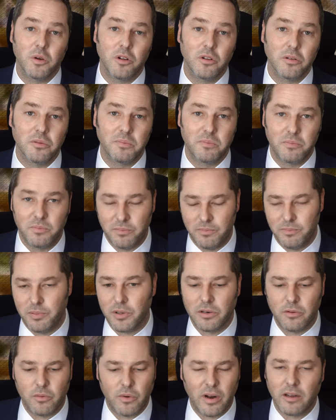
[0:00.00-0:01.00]
World
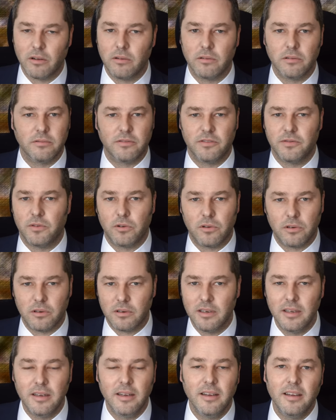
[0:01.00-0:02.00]
Book record
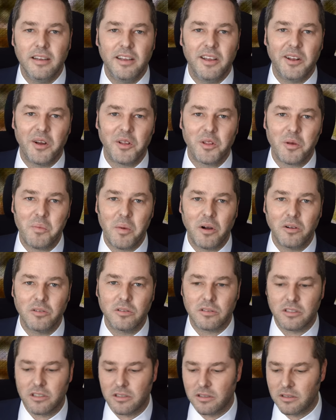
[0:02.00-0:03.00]
for, you know, the
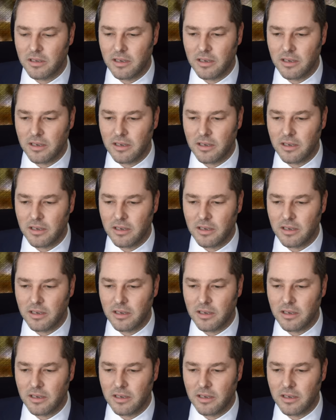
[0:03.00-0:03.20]
most